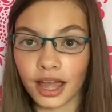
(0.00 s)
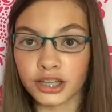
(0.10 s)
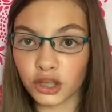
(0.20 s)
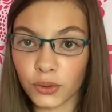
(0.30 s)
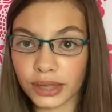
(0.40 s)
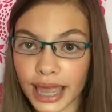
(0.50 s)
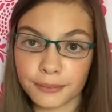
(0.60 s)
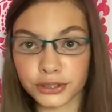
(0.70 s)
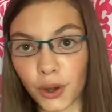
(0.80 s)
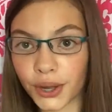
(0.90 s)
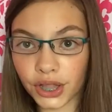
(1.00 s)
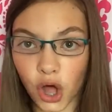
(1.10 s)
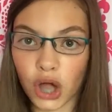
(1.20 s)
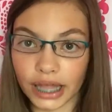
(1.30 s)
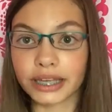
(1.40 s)
So the game was going
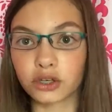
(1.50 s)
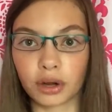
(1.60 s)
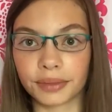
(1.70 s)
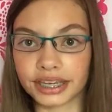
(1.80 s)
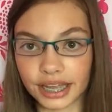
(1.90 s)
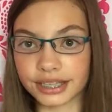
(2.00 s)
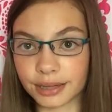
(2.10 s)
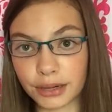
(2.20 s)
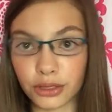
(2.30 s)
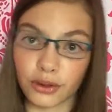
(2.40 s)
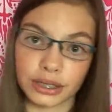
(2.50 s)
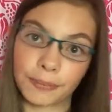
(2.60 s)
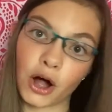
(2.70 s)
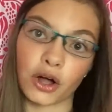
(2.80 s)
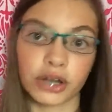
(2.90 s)
along like it normally does. Somebody throws a
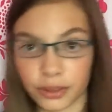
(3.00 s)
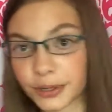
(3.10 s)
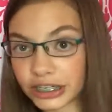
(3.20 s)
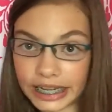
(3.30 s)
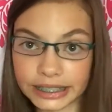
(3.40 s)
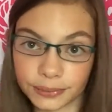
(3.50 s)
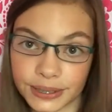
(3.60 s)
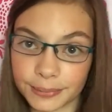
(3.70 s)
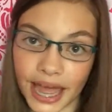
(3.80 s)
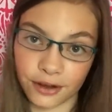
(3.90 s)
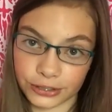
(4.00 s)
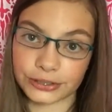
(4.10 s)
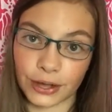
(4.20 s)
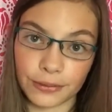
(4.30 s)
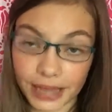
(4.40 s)
ball, another person hits it with the bat and runs
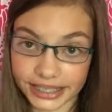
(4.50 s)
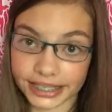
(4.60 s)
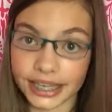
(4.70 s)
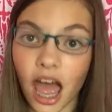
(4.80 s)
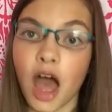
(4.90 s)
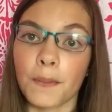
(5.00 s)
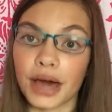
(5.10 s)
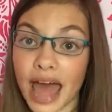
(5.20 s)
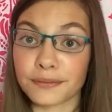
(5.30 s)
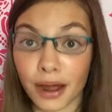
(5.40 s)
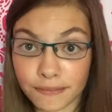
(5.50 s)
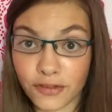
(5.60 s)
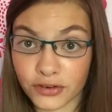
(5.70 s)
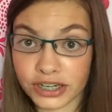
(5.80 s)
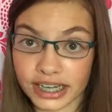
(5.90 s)
around the bases. But at the bottom of the
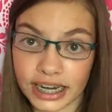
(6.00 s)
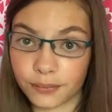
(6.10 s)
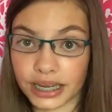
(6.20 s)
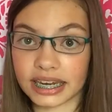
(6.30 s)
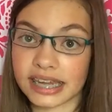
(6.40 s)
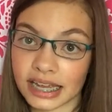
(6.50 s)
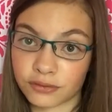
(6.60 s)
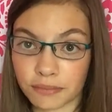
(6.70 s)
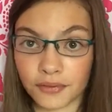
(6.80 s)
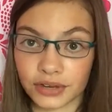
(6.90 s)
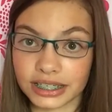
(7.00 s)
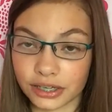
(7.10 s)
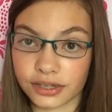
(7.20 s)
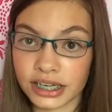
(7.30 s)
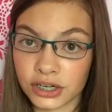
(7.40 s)
first inning, we get a text from my friend's little
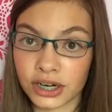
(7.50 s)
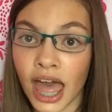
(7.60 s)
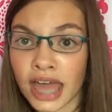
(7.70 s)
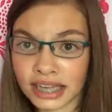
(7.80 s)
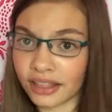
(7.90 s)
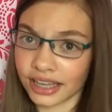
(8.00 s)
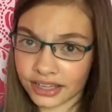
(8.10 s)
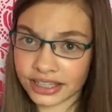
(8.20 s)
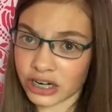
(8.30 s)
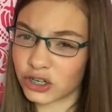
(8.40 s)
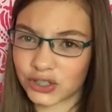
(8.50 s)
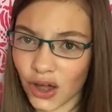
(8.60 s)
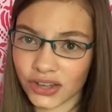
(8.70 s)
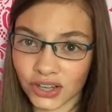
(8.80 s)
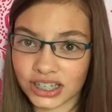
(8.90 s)
sister telling us that she saw
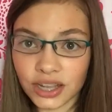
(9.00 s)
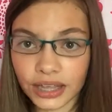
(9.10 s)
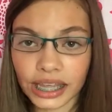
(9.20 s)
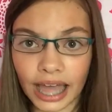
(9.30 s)
us on T V.